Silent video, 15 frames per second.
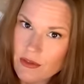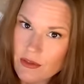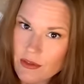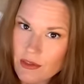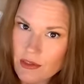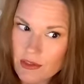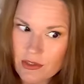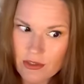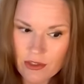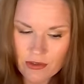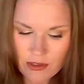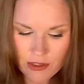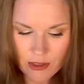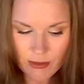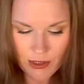you start
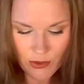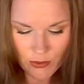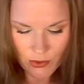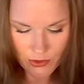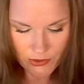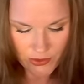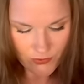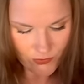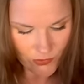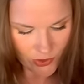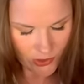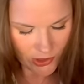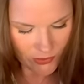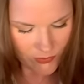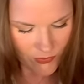thinking about world,
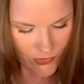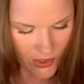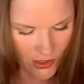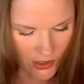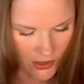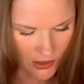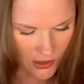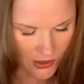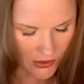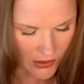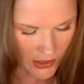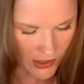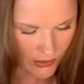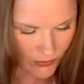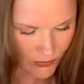okay? All
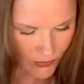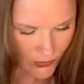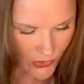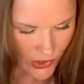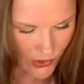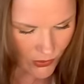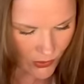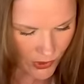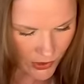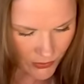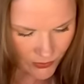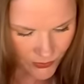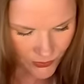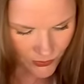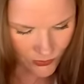right, what's going on?
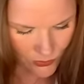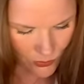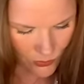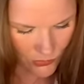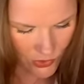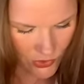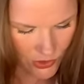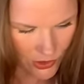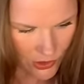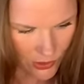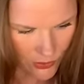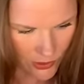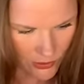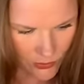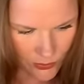Let's check
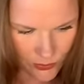you out.